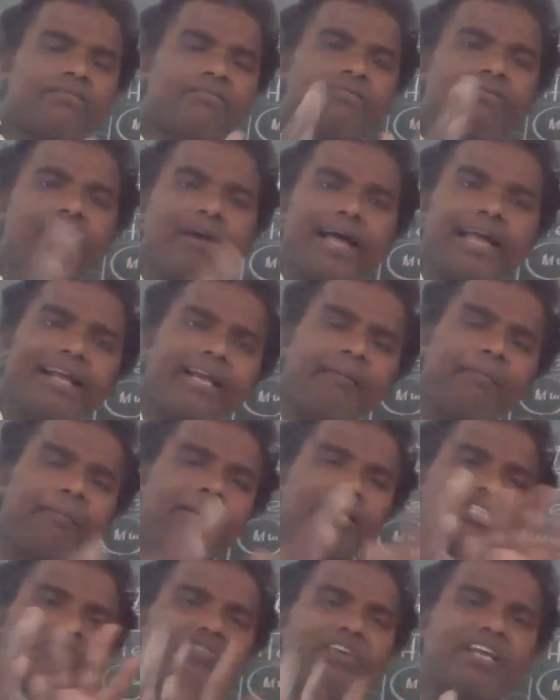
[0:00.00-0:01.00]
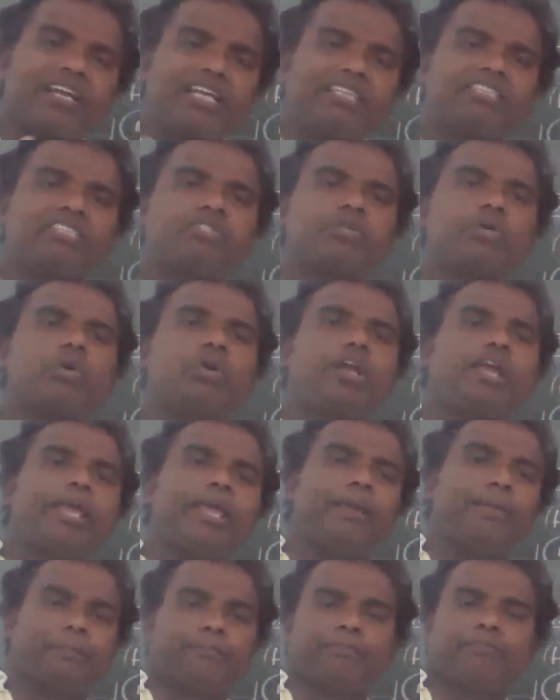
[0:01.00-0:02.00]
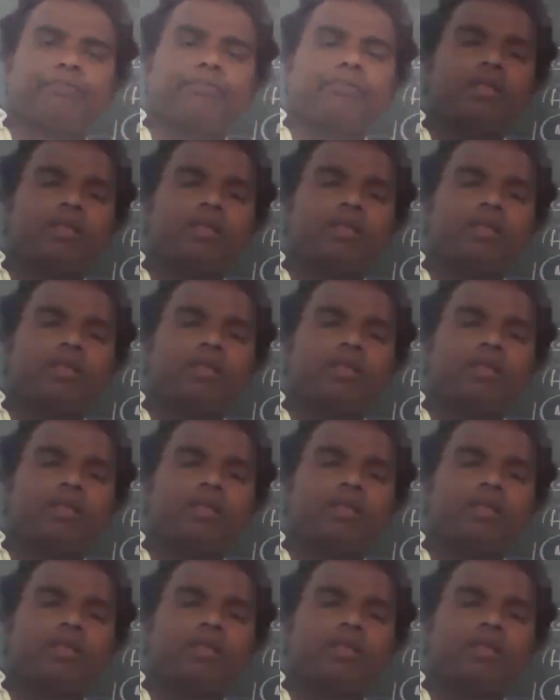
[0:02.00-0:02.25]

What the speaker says: Pyrene plus ferrous is equal to heme.